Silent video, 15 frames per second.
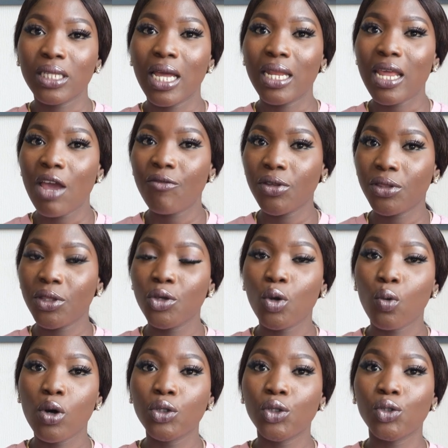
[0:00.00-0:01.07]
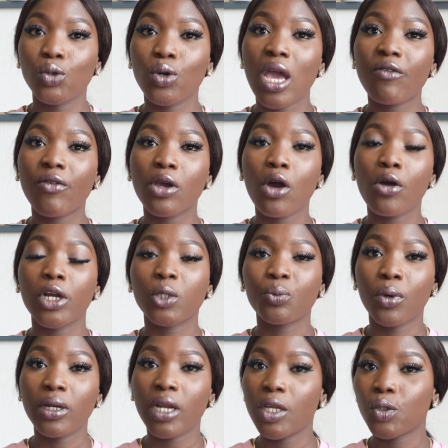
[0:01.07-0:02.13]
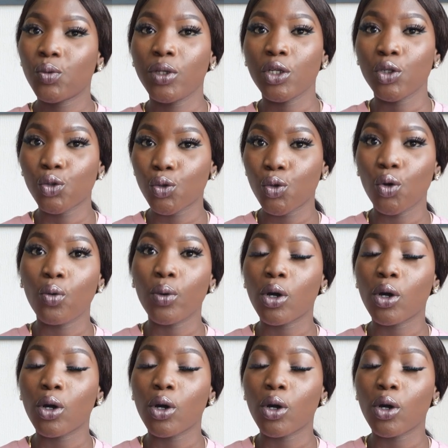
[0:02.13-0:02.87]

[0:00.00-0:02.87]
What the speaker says: and everything you want to do, every correspondence with the school,